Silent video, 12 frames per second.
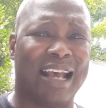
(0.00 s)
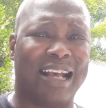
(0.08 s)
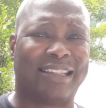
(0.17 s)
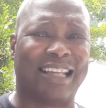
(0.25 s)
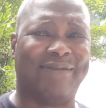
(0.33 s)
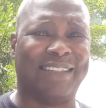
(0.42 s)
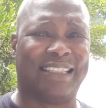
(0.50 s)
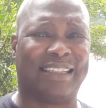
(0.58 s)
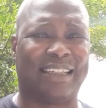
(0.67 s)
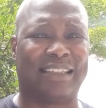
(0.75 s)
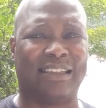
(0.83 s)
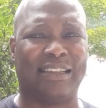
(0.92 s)

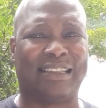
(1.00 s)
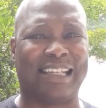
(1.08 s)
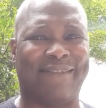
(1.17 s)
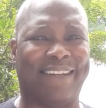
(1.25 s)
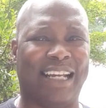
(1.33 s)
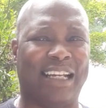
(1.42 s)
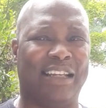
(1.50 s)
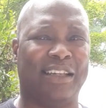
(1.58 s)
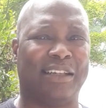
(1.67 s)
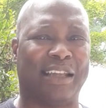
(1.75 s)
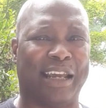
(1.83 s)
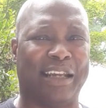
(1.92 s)
760, 780,
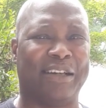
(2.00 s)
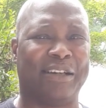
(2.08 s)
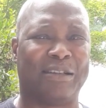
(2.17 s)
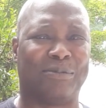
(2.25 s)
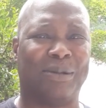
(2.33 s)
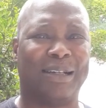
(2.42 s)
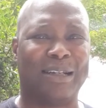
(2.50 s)
and 800,